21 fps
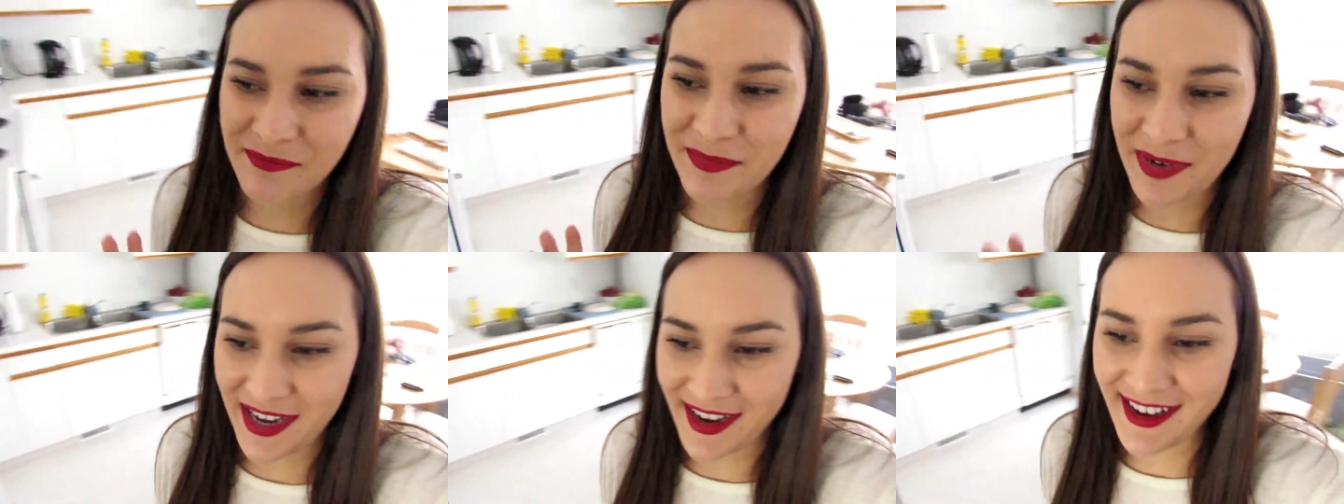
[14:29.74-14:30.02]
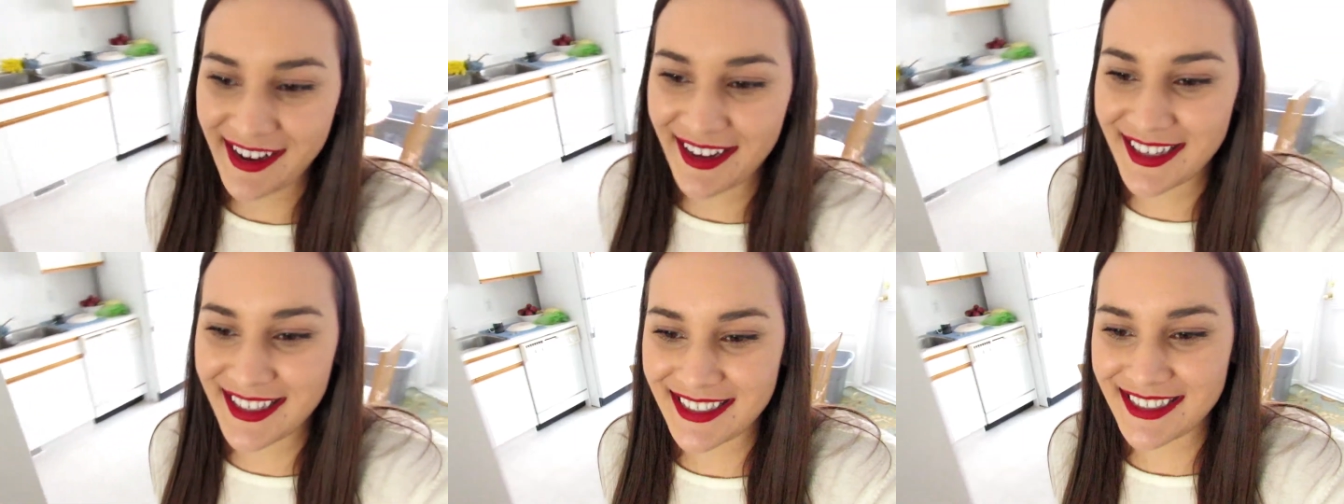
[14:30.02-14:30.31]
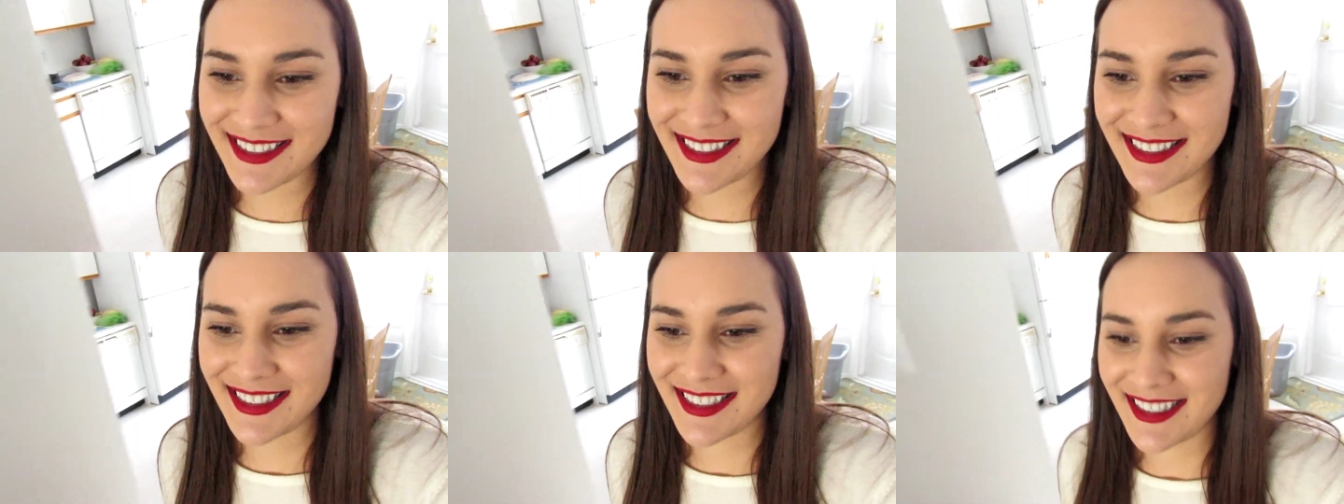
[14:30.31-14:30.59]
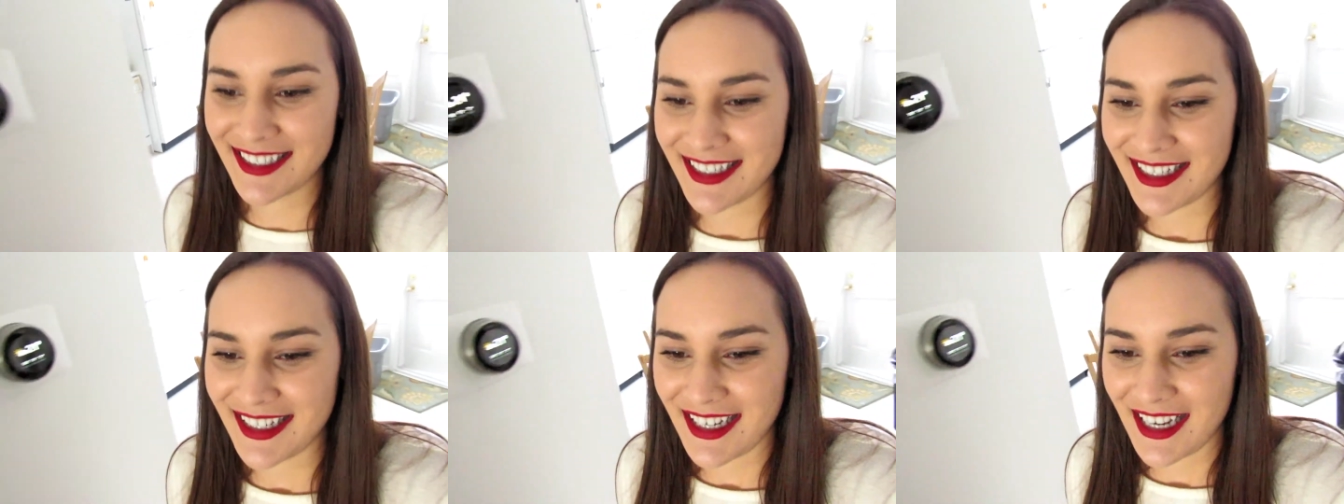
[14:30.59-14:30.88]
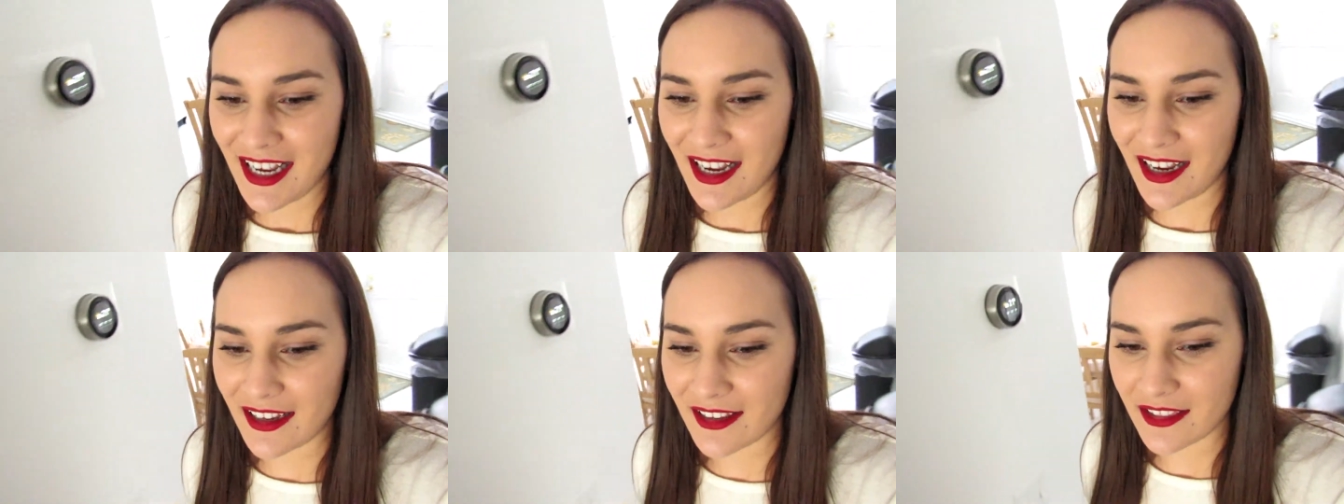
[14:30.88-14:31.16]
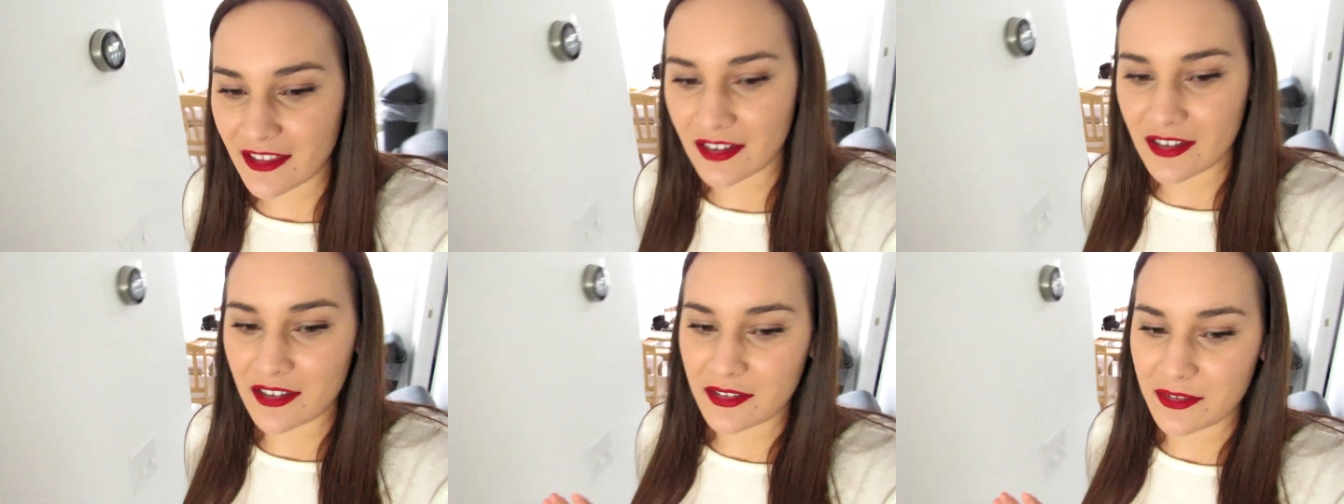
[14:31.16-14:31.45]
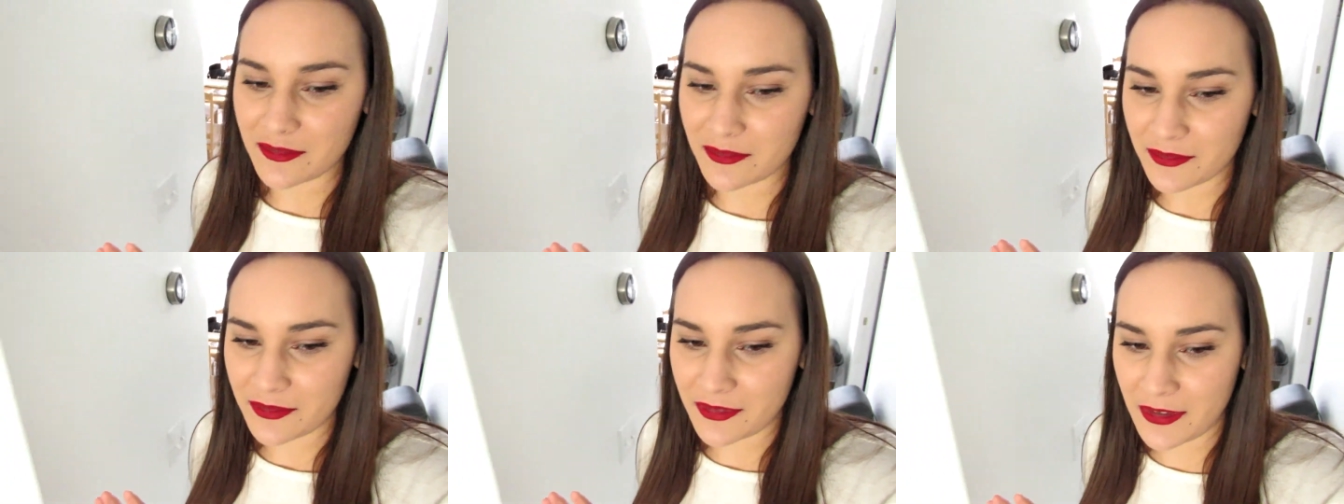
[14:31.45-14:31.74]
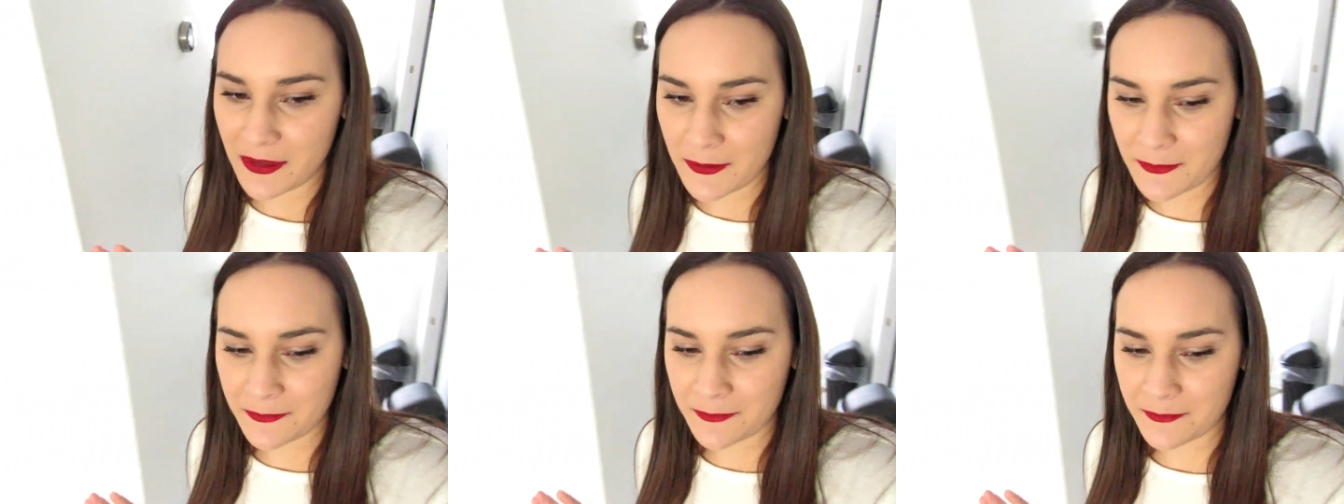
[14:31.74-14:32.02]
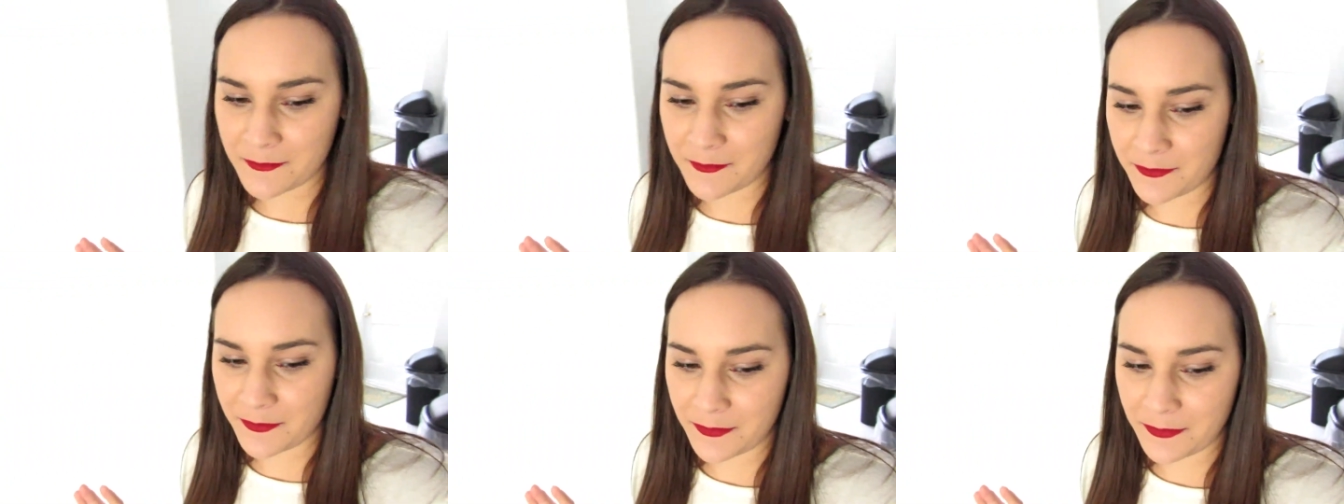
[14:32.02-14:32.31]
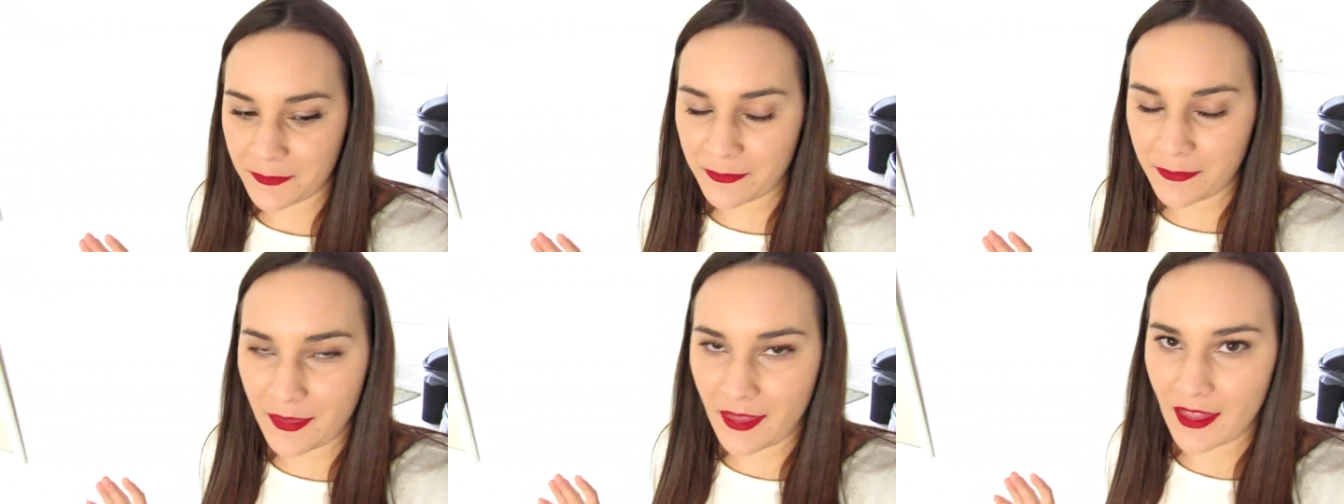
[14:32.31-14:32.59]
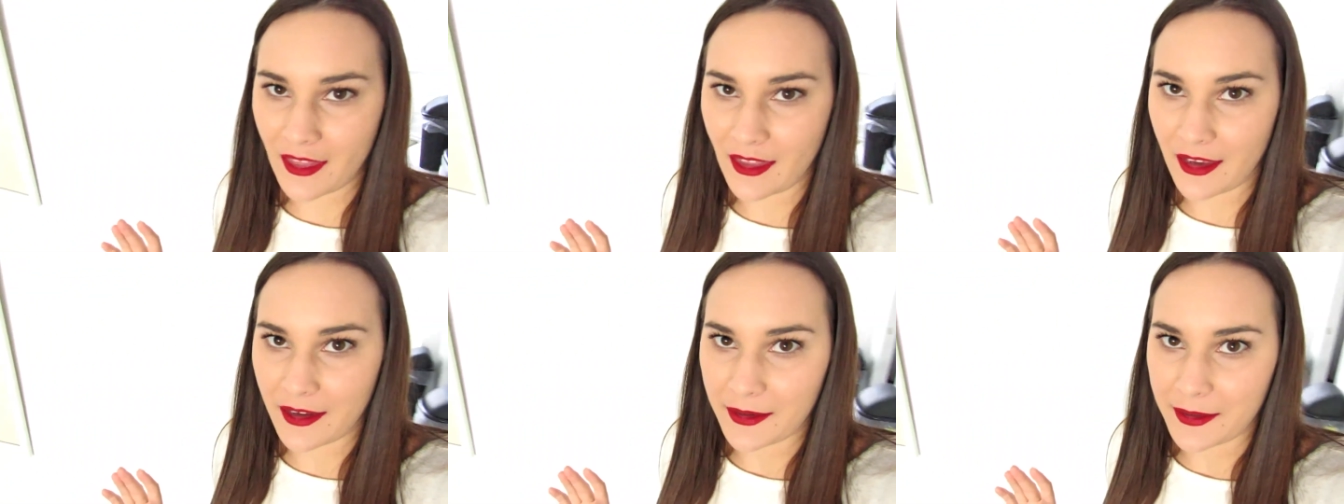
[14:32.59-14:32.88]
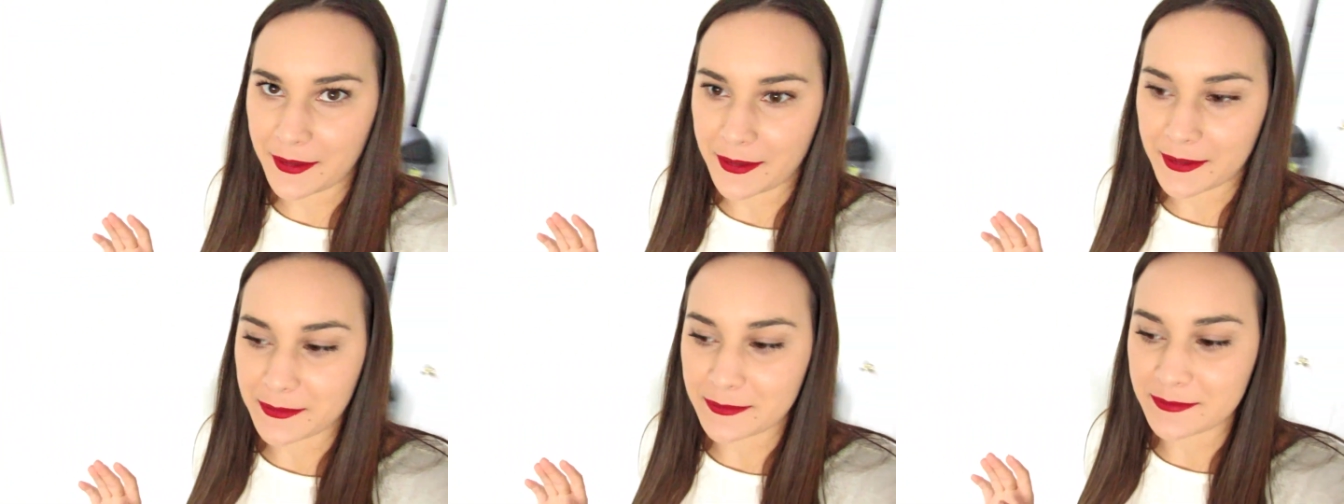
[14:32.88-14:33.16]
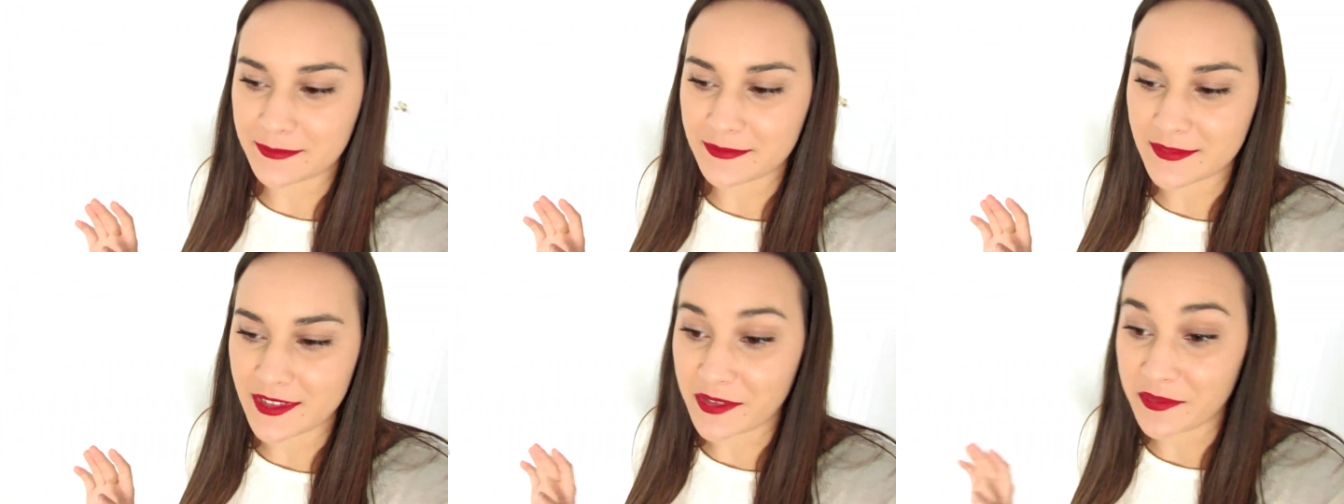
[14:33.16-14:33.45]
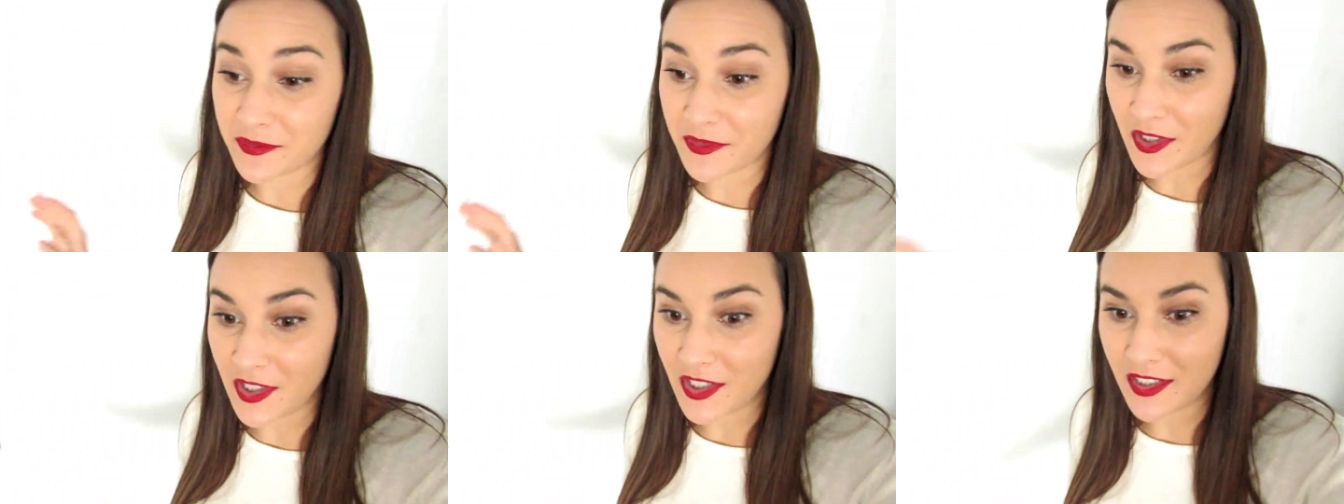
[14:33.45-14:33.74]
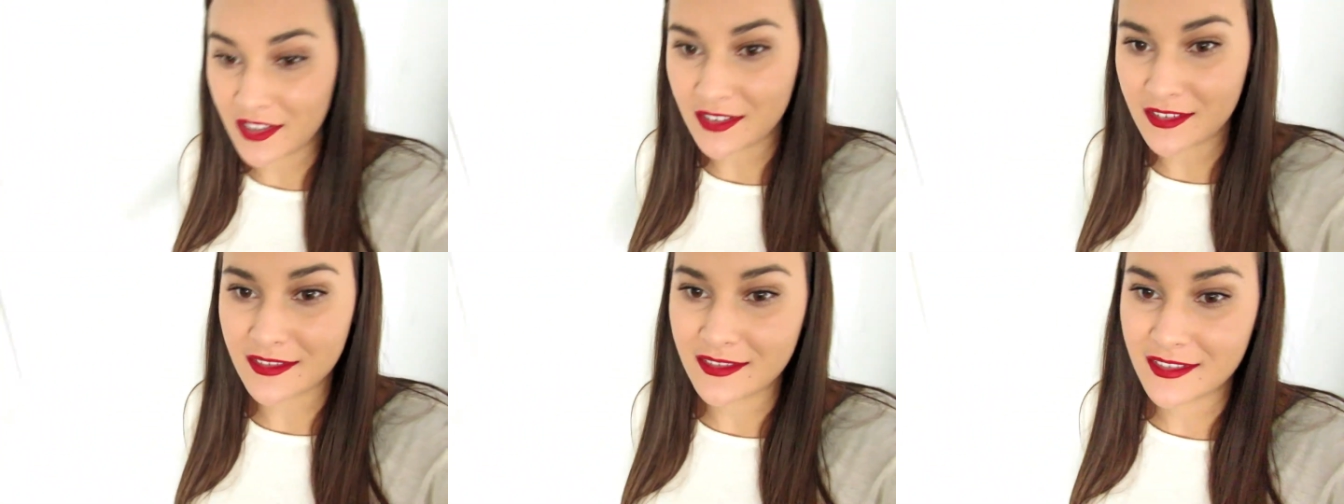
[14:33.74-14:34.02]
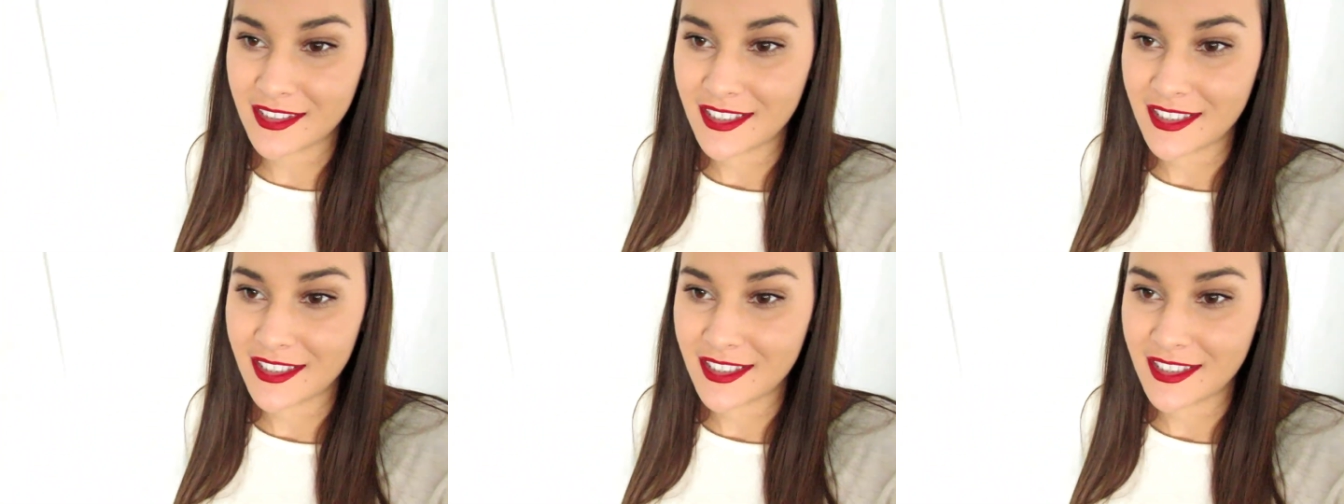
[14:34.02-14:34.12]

but I love um, the fall.